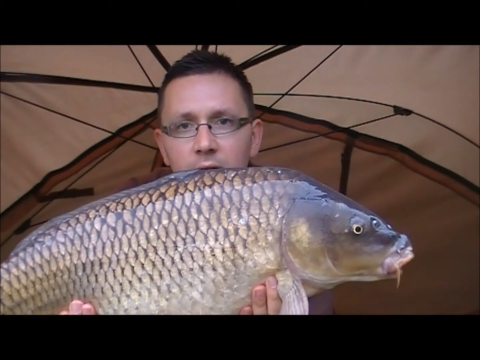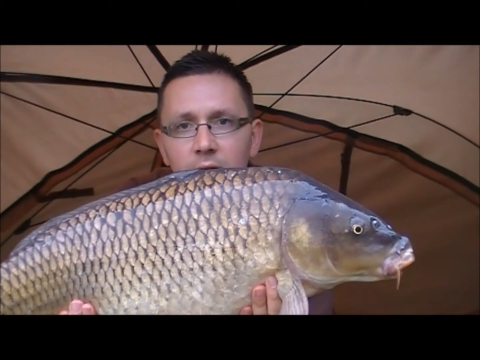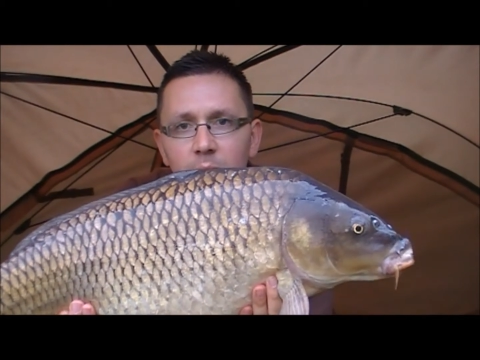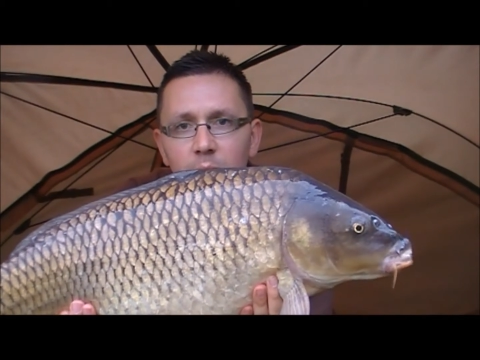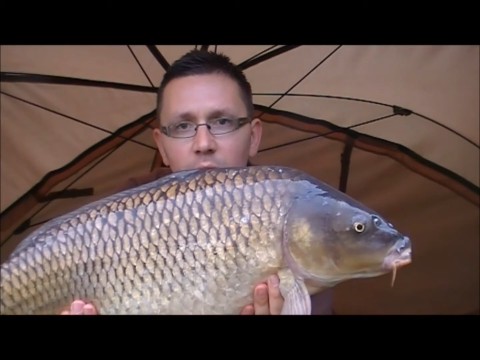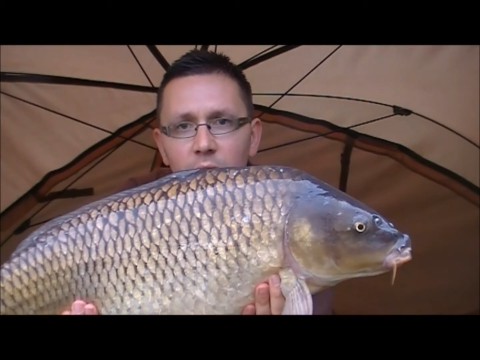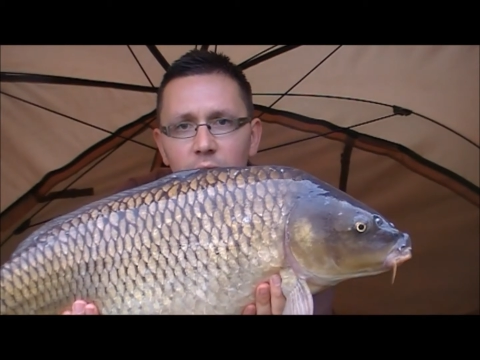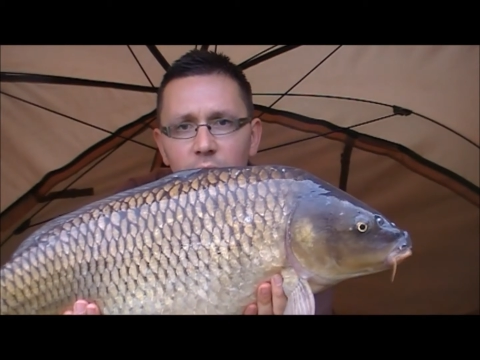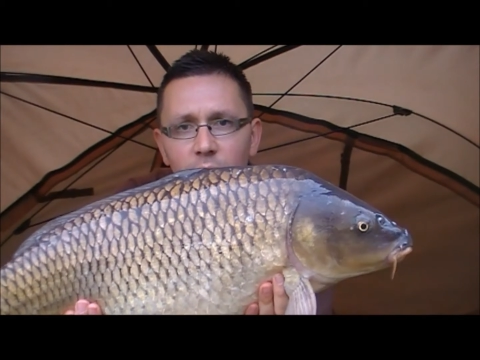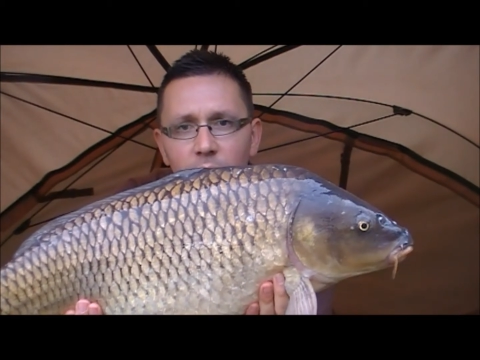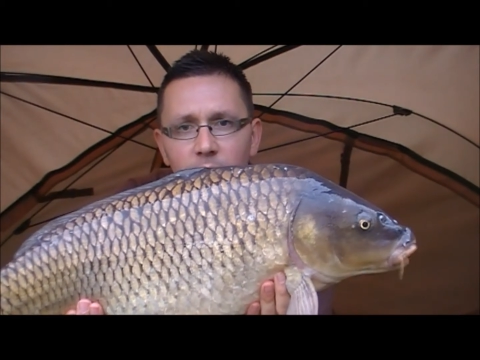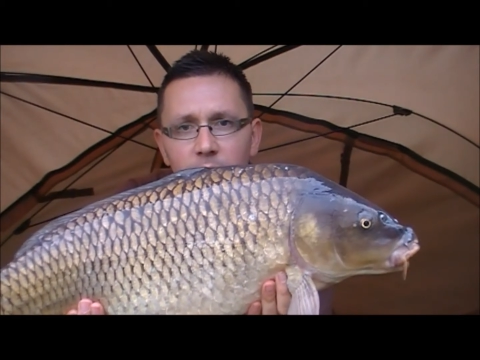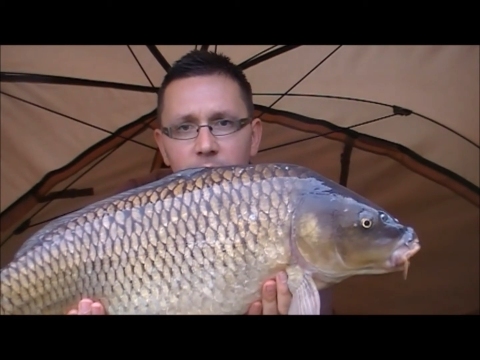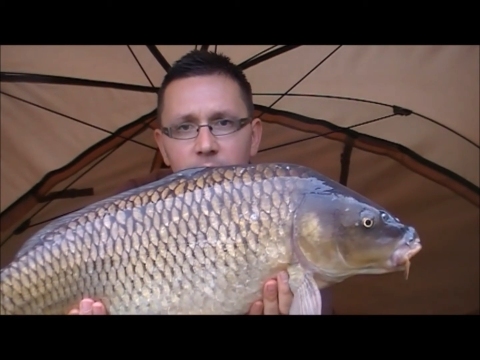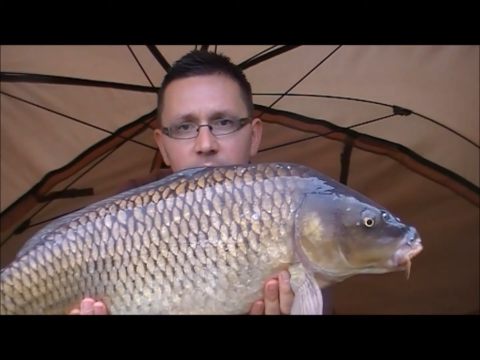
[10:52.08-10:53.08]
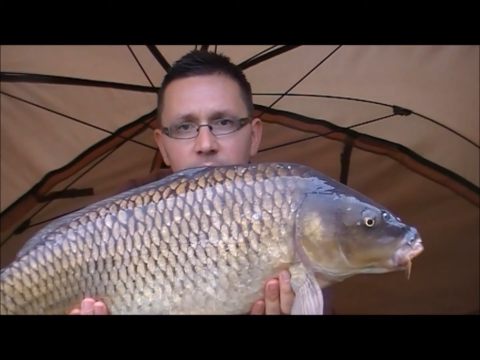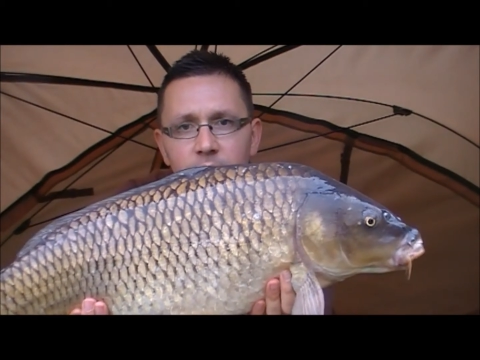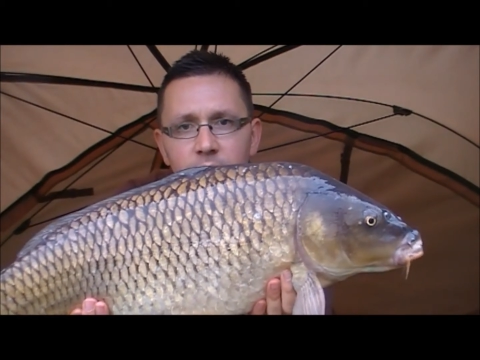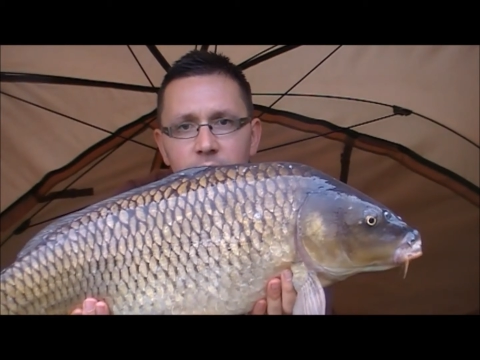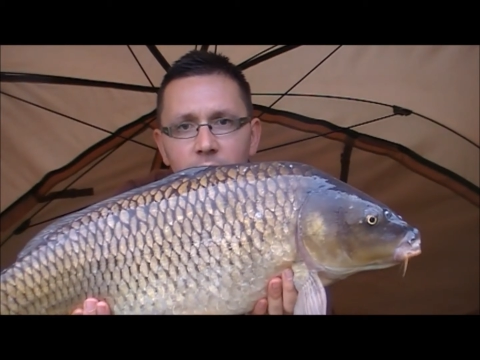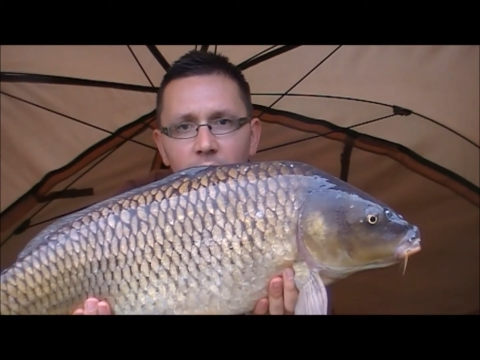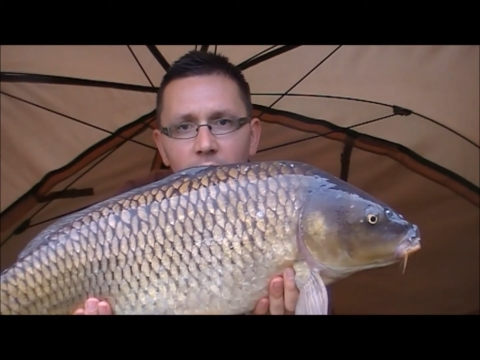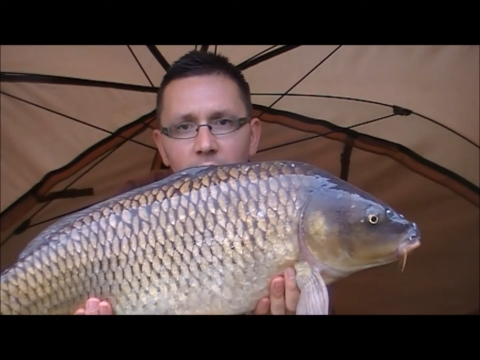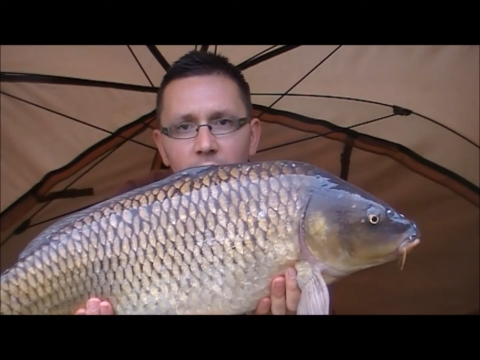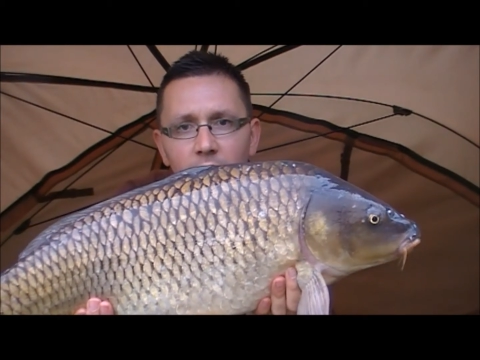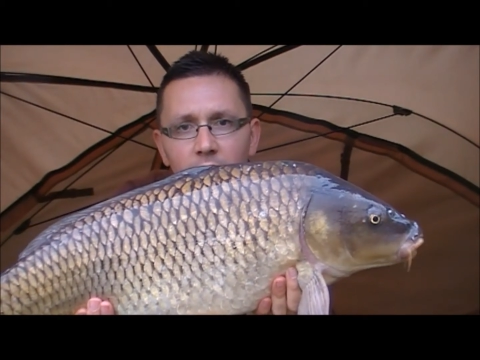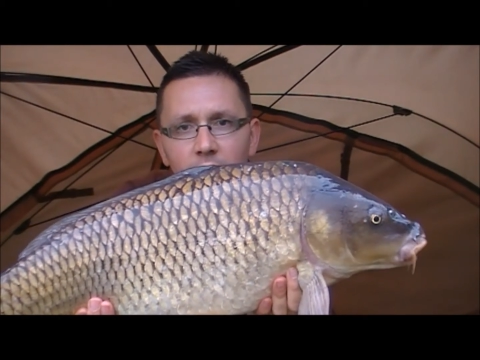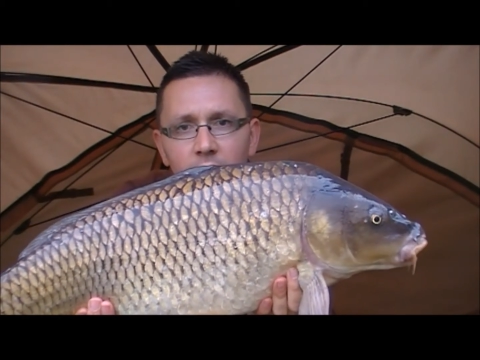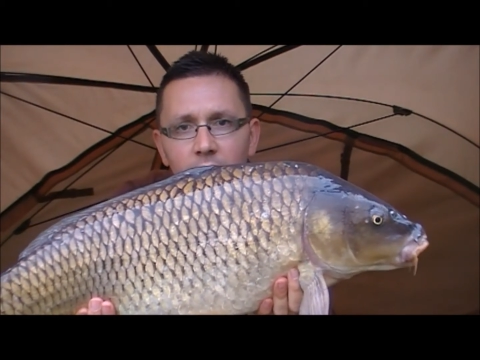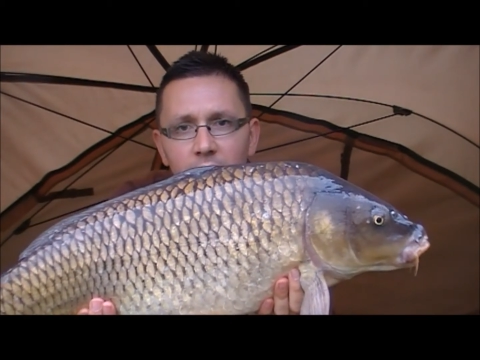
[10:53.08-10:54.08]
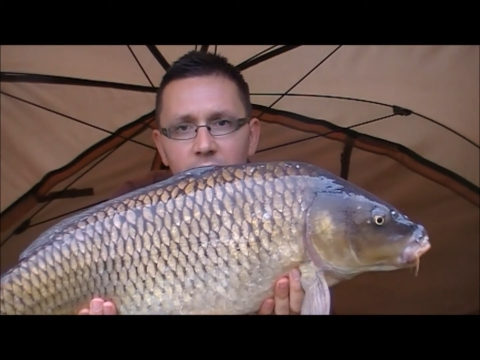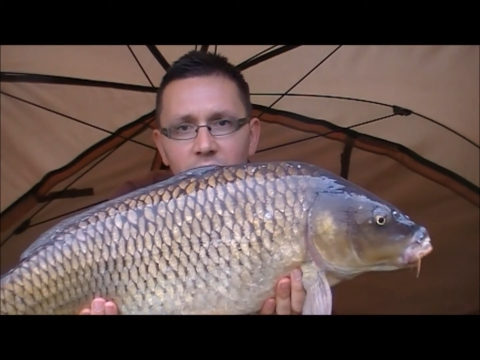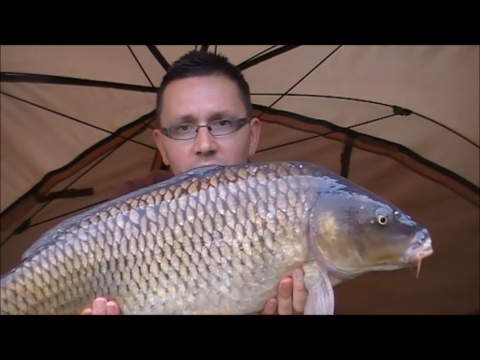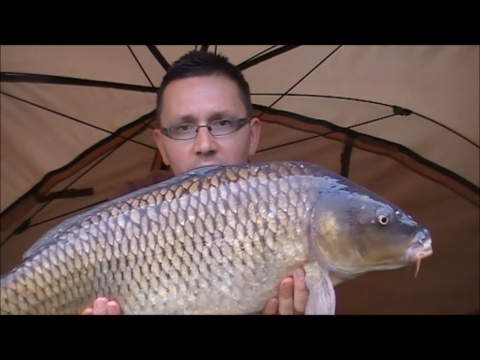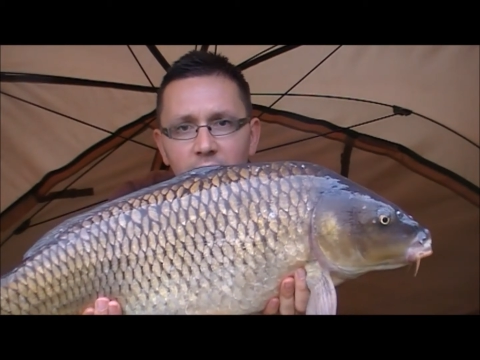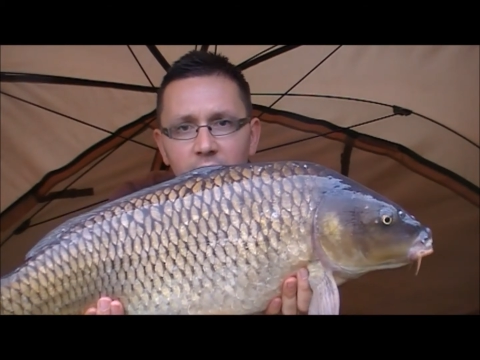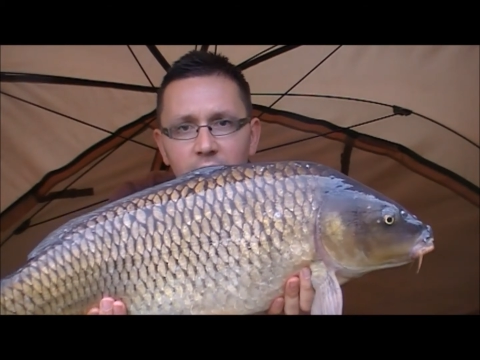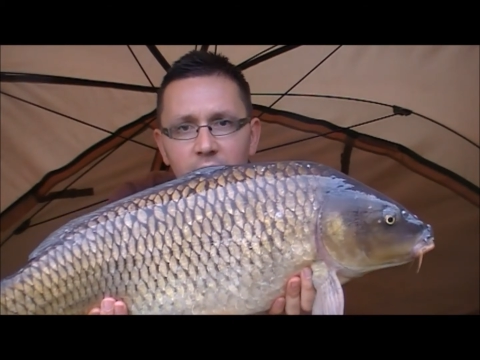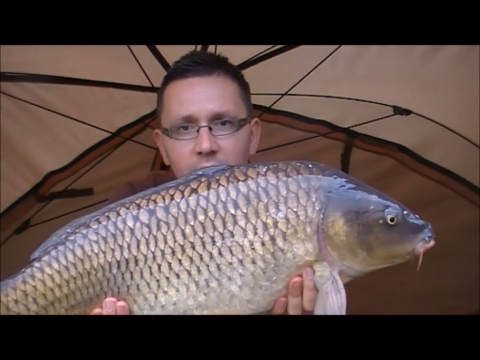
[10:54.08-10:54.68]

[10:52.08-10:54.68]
Beautiful. As I say,